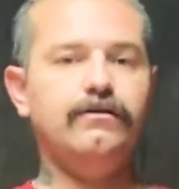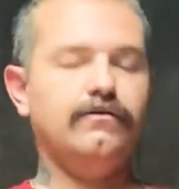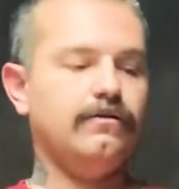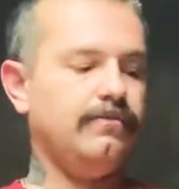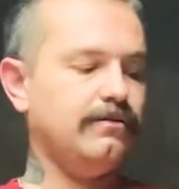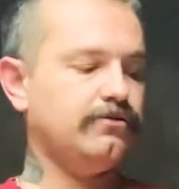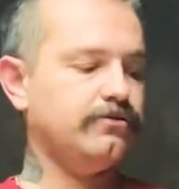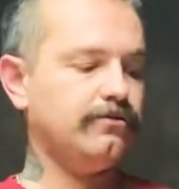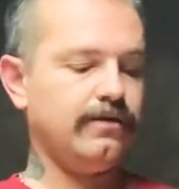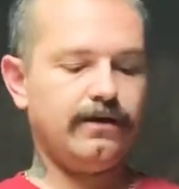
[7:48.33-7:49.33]
going to be the
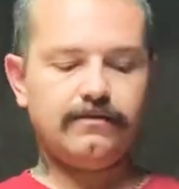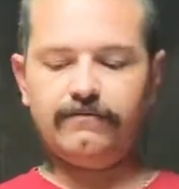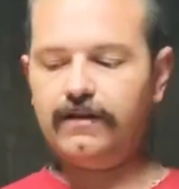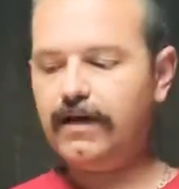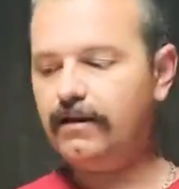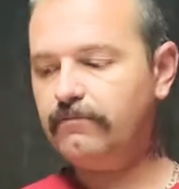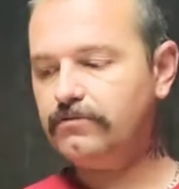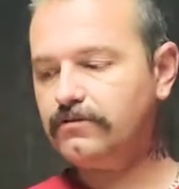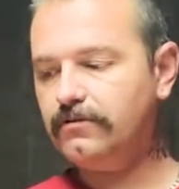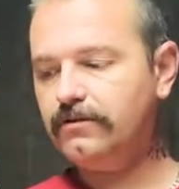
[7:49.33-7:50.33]
true length of the animal.
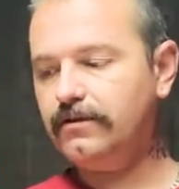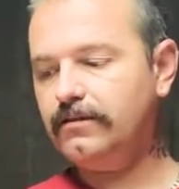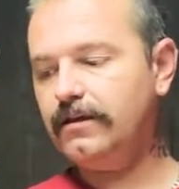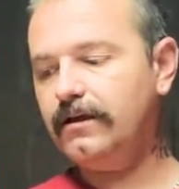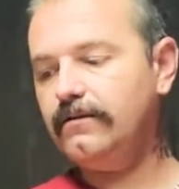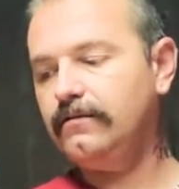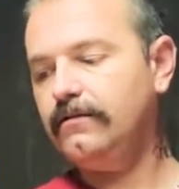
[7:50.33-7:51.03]
So look at that.